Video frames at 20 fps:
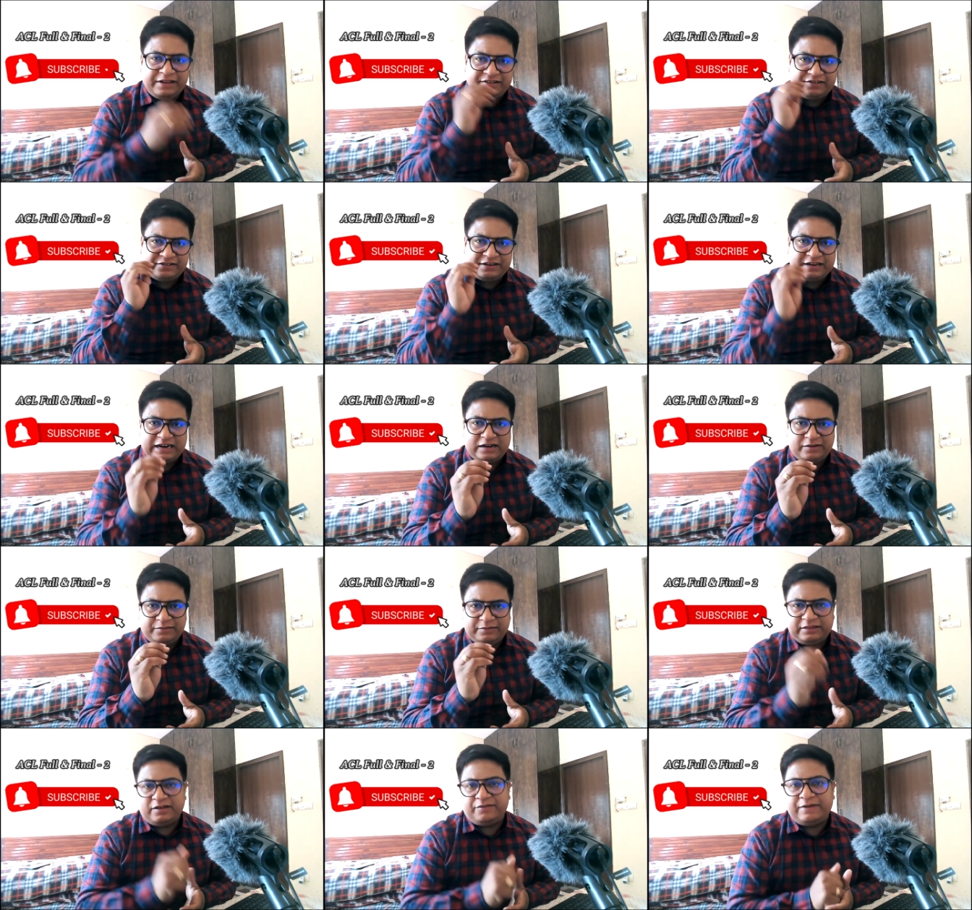We
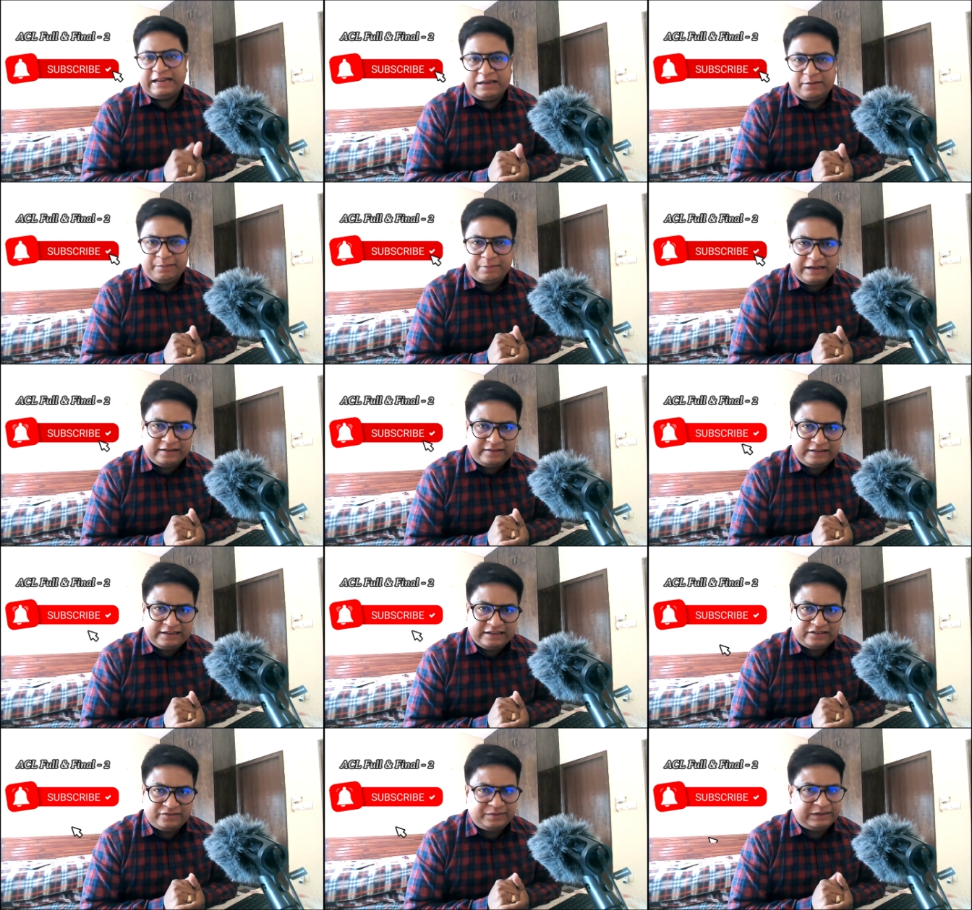start with the very
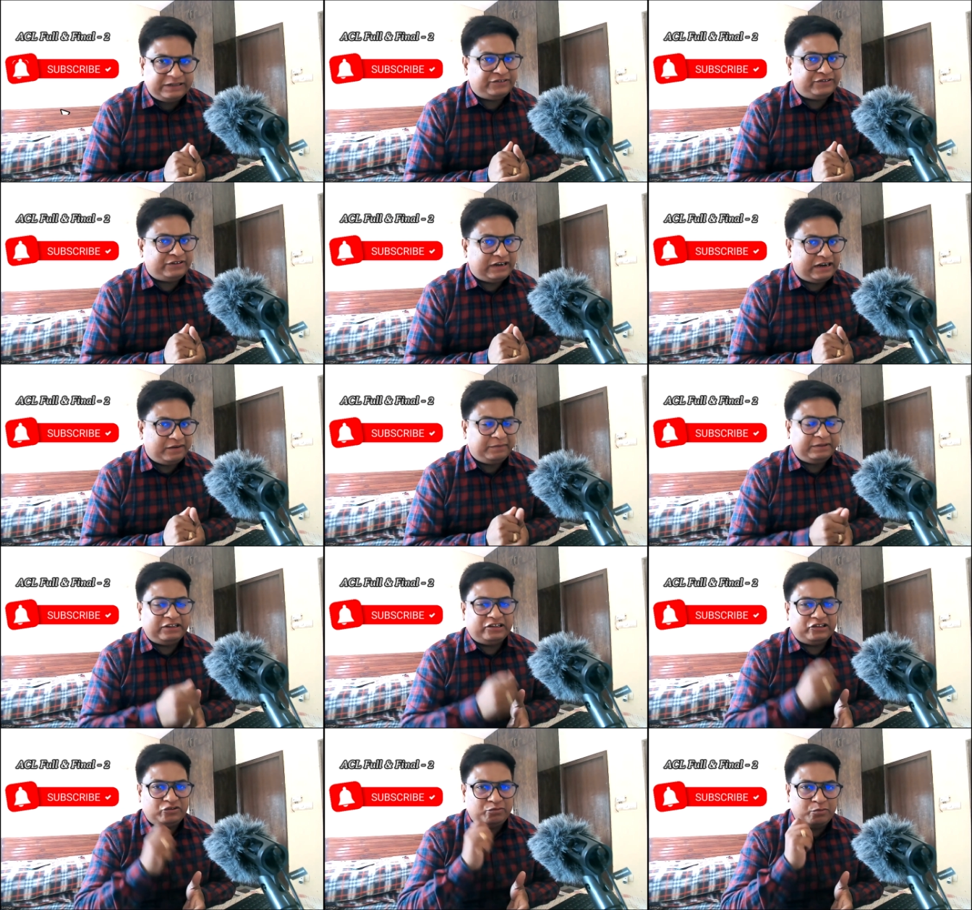basics, we
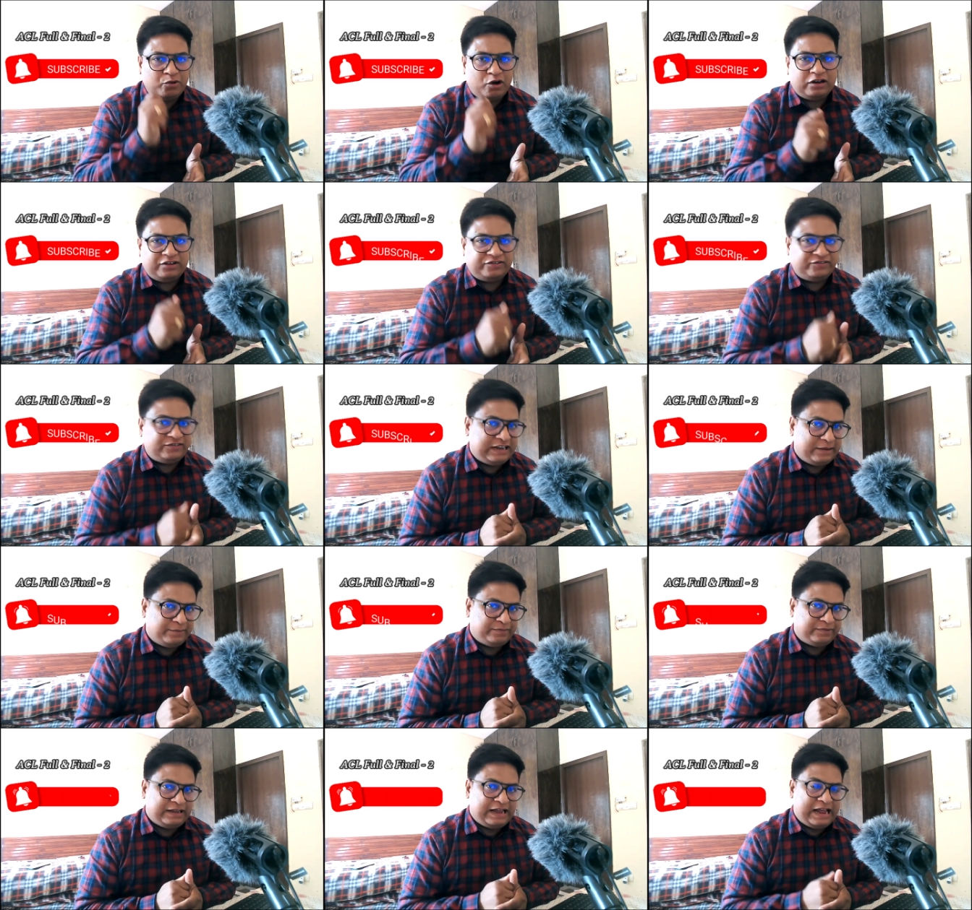start with the small
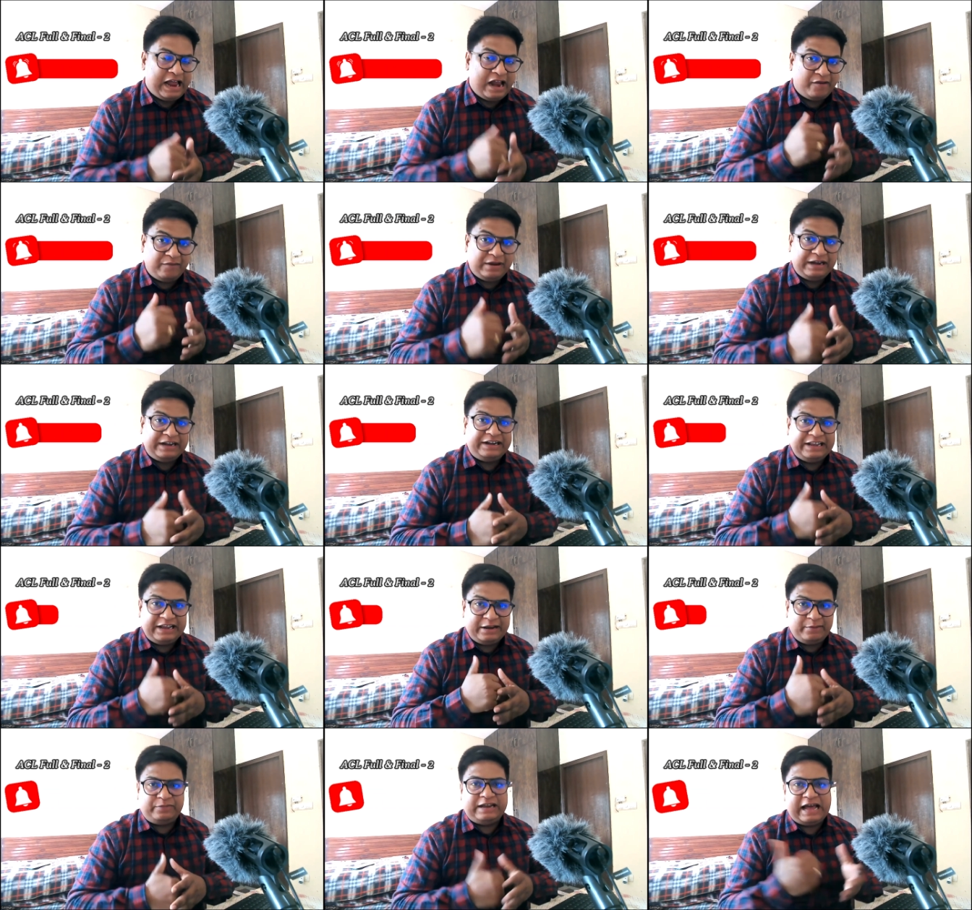steps, and we
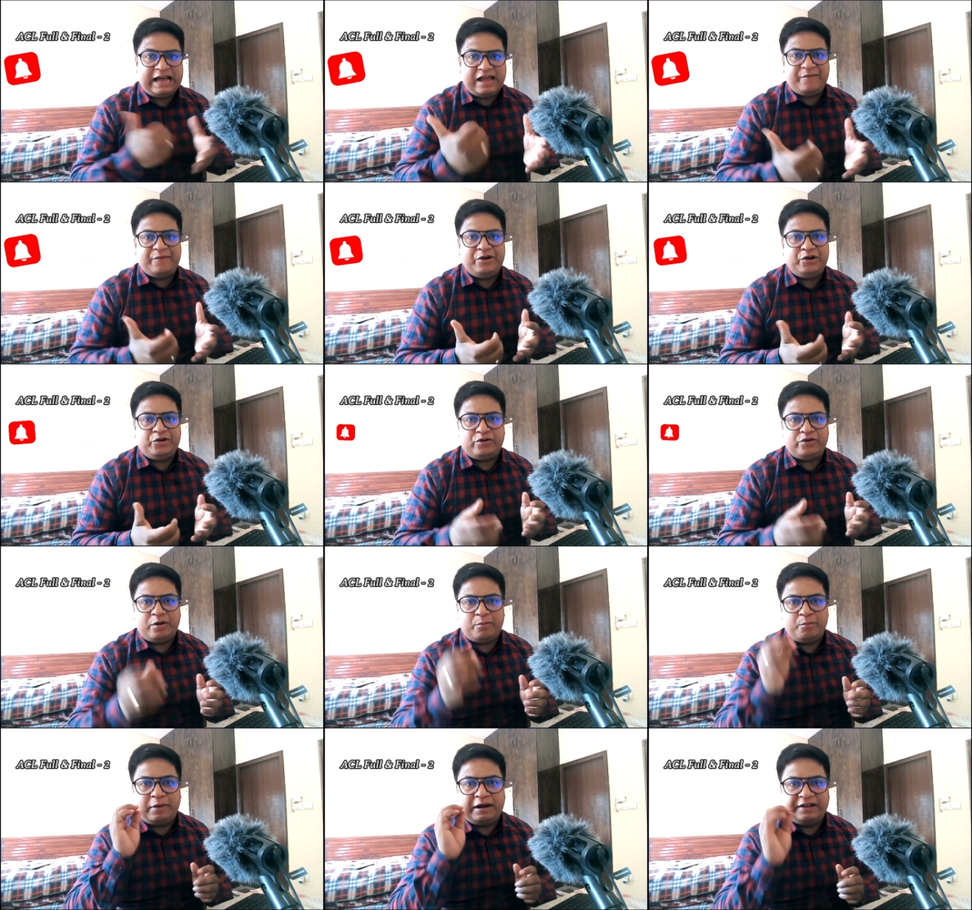deep dive
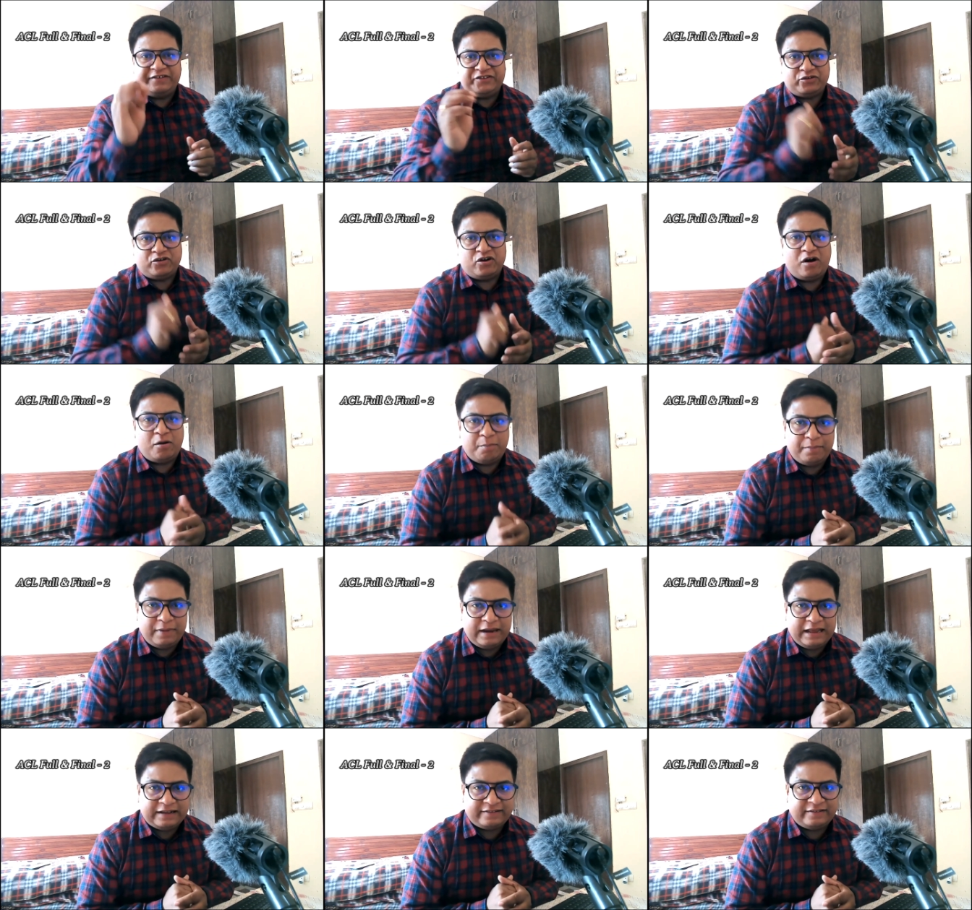into a much
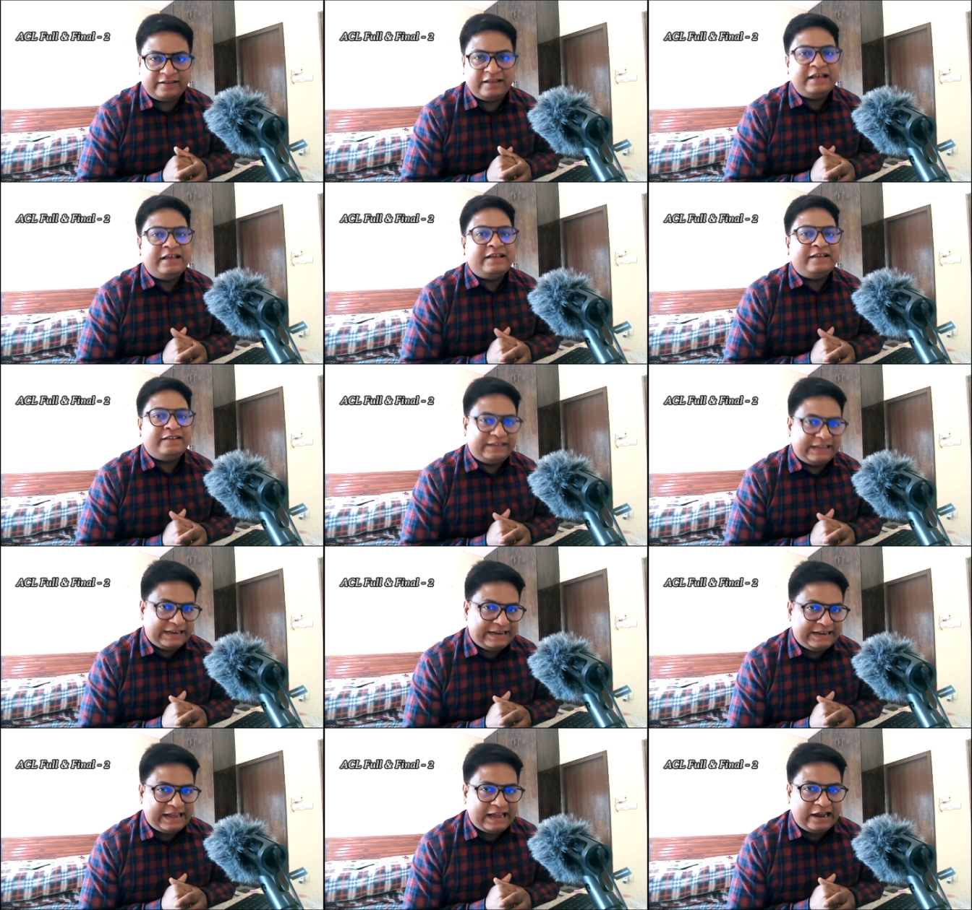complex
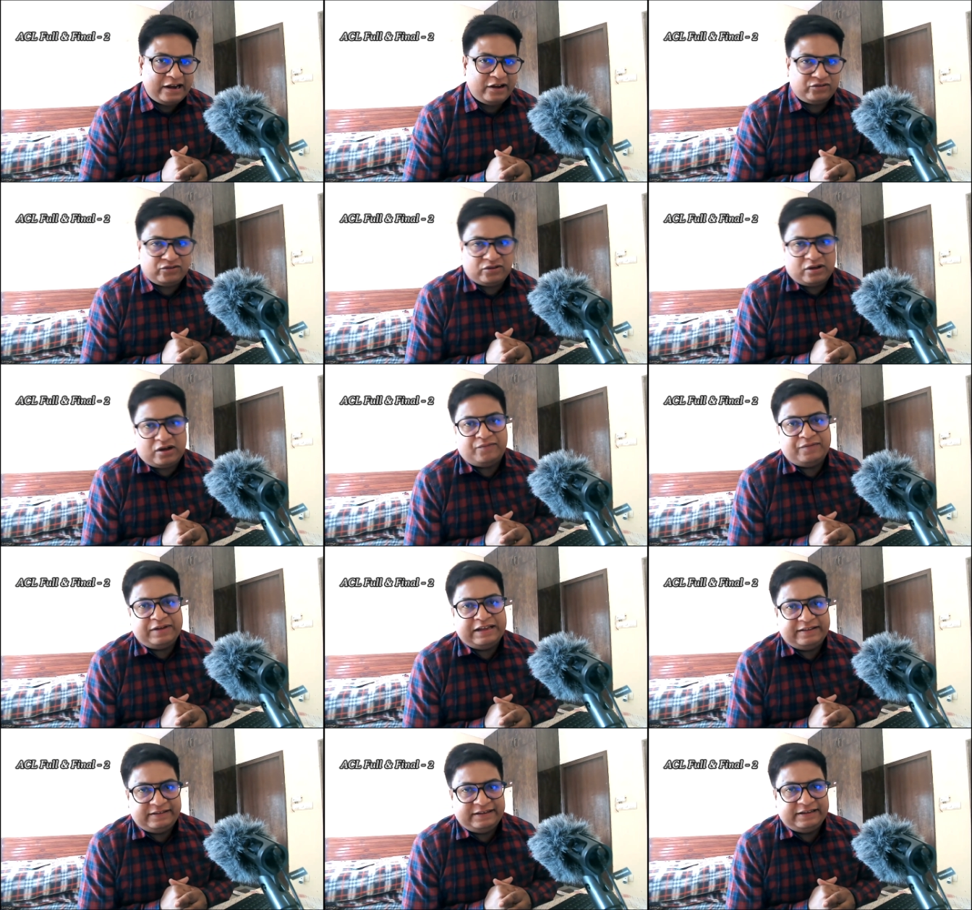scenarios
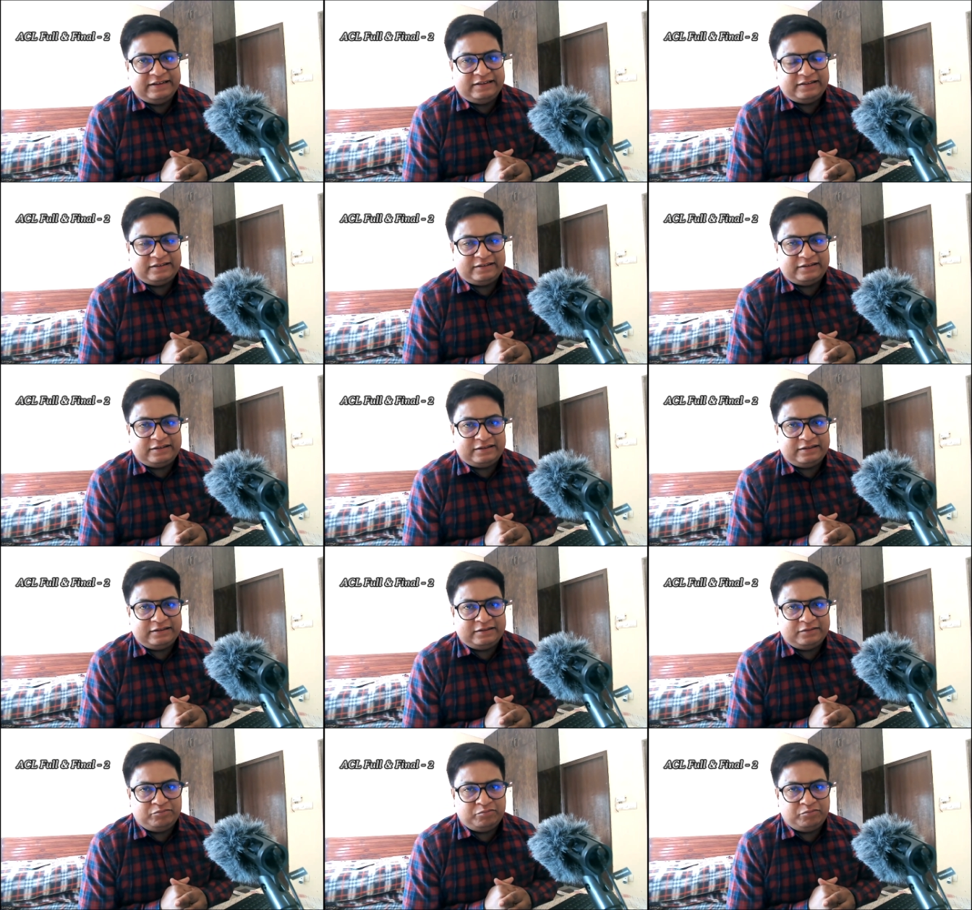of ACLs.